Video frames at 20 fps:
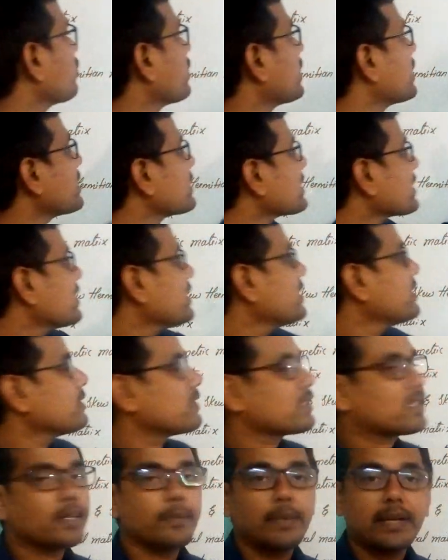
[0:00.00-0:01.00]
one is
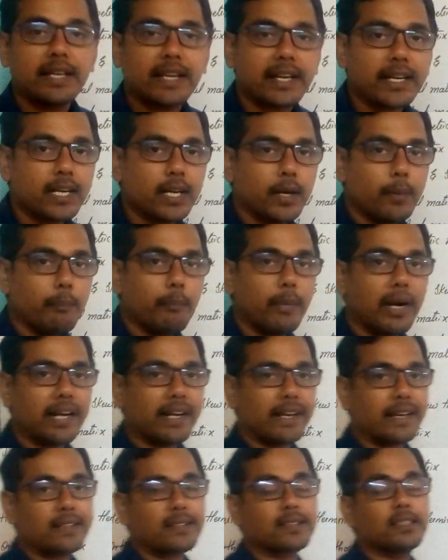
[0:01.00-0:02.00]
symmetric
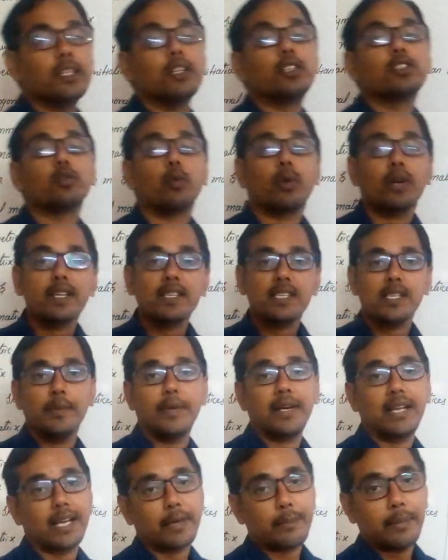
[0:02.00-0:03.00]
matrix. So what is
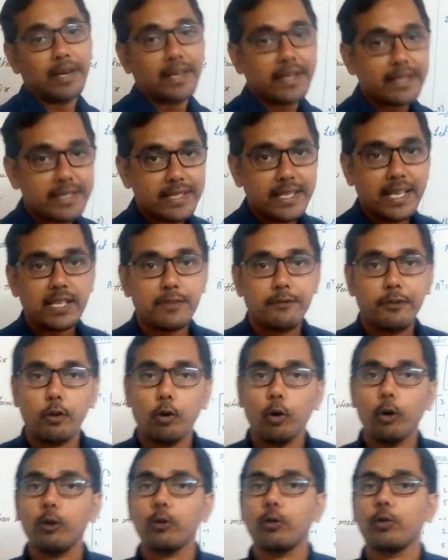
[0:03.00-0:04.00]
symmetric matrix? As we
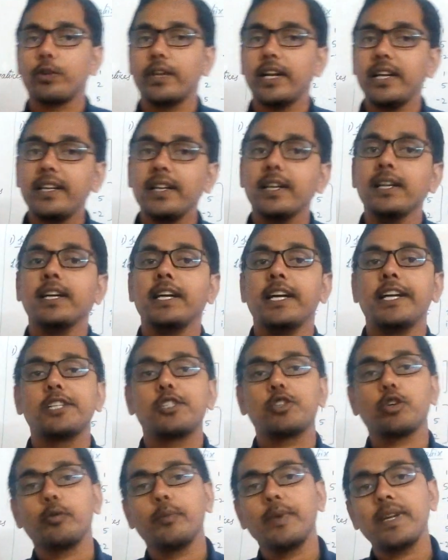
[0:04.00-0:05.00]
all know that it
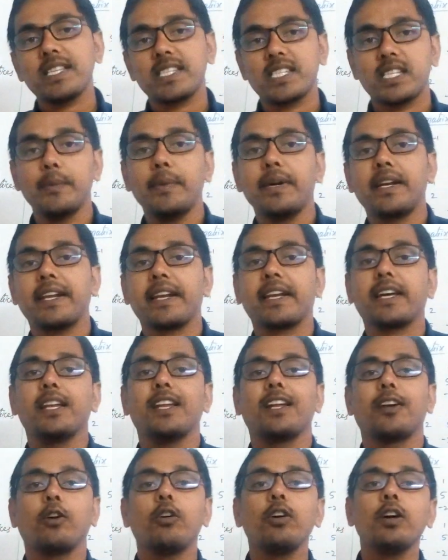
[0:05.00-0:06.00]
should be symmetrical
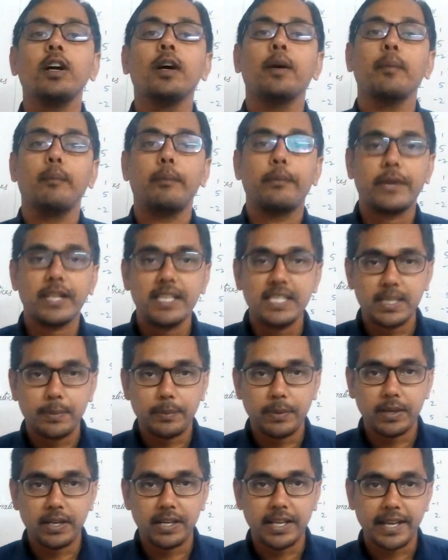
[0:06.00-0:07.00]
along
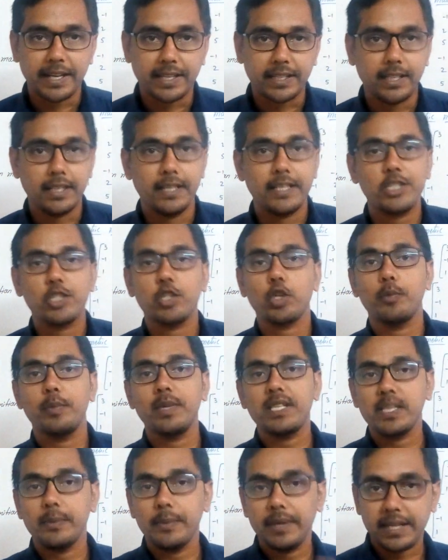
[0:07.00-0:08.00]
principal diagonal. It should be
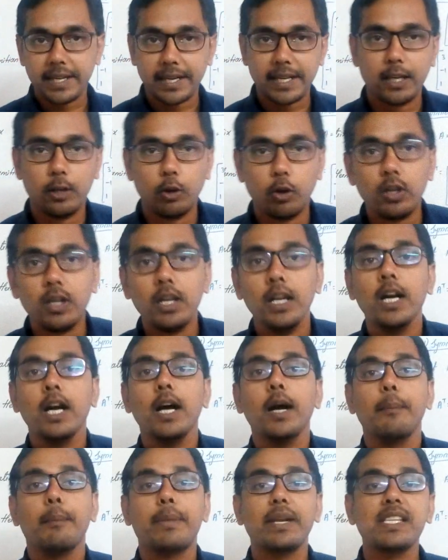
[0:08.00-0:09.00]
symmetrical along
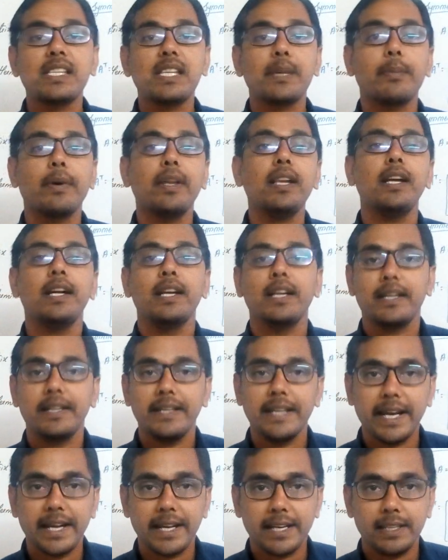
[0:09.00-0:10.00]
principal
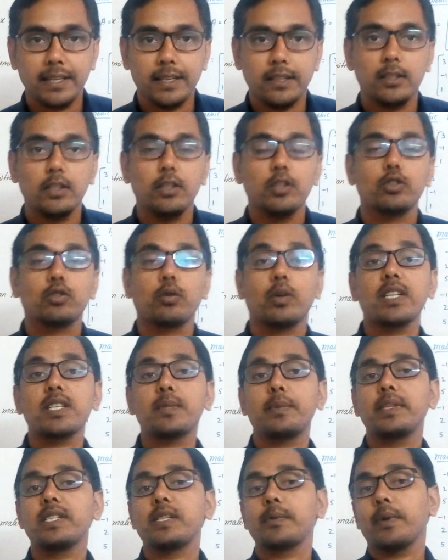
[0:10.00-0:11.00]
diagonal. So what is
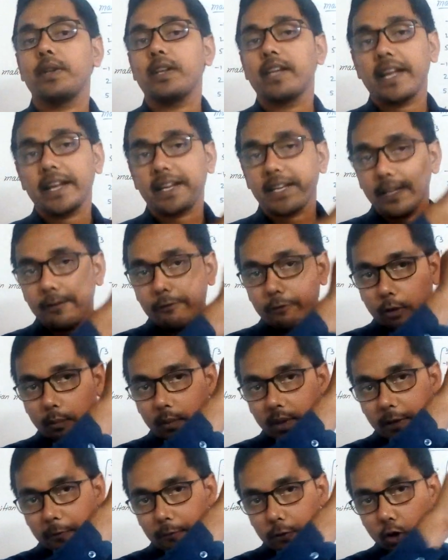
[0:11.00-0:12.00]
principal diagonal? From
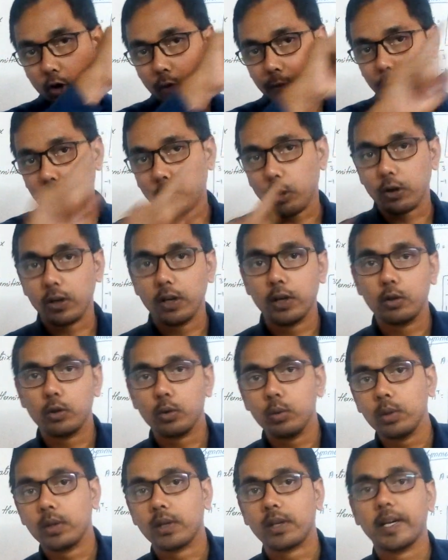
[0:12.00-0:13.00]
left top corner
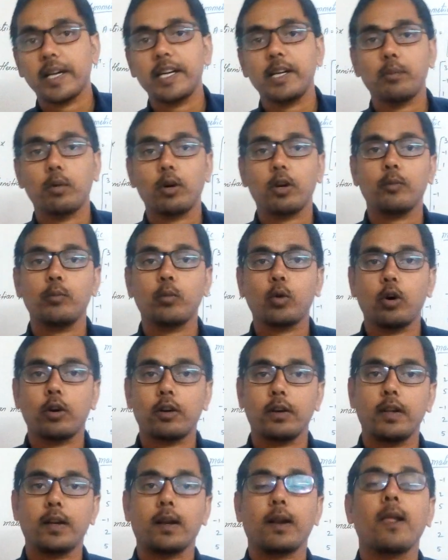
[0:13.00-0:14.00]
to right bottom
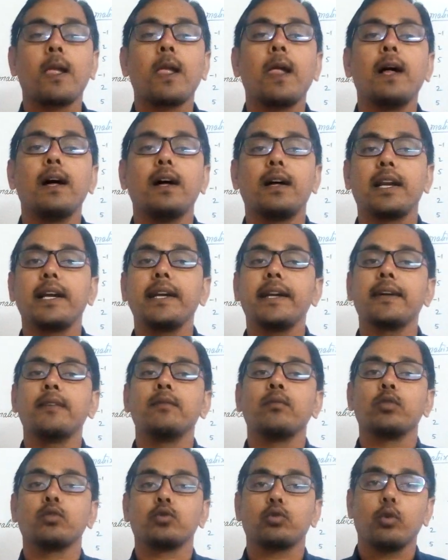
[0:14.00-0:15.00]
corner, right?
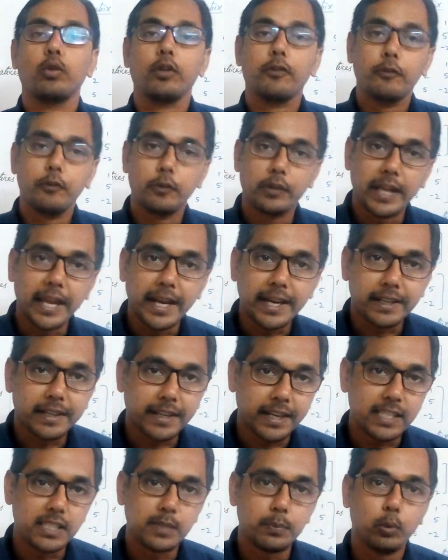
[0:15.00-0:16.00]
So if you take
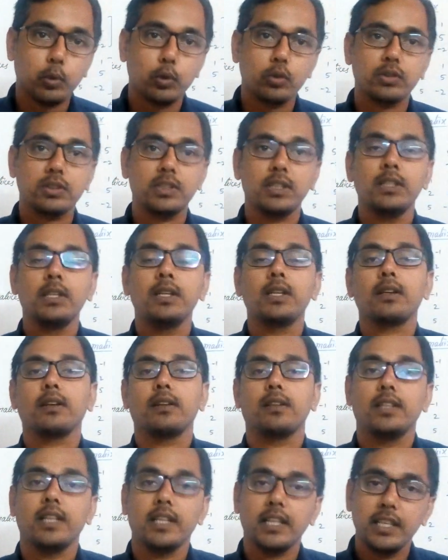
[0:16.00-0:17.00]
transpose,
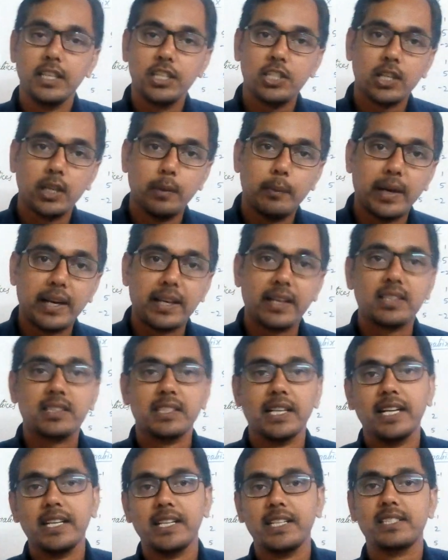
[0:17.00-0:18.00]
the initial matrix
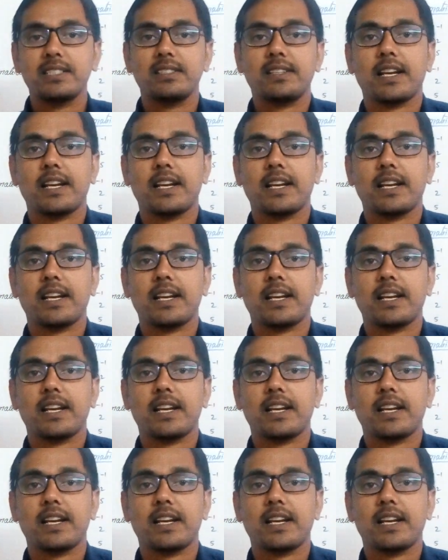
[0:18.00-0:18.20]
and its